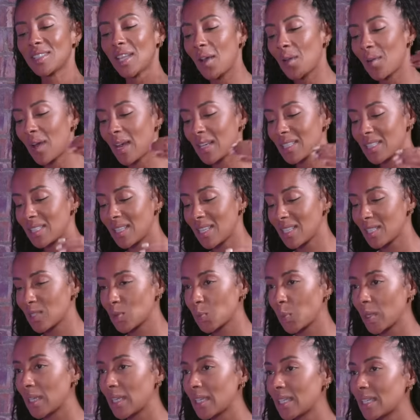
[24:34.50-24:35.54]
So, as this
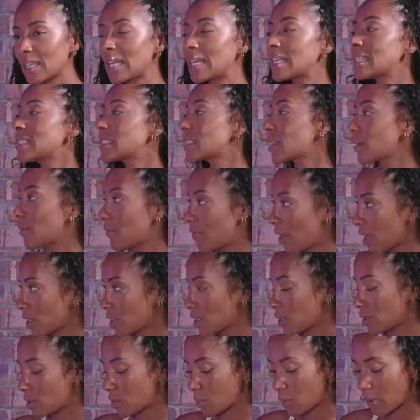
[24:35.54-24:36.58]
week is
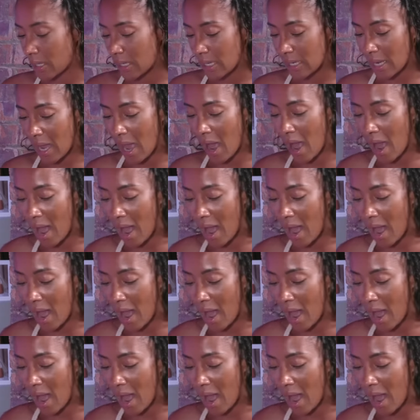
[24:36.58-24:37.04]
Confessions Week,